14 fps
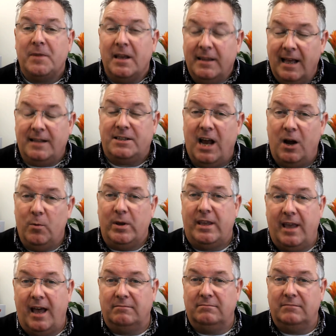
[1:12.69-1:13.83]
That's how we
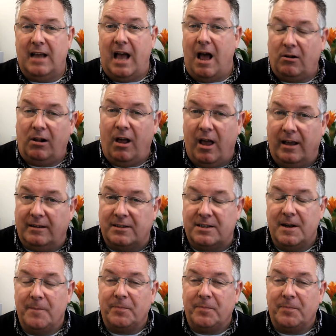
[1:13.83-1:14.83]
get our clients.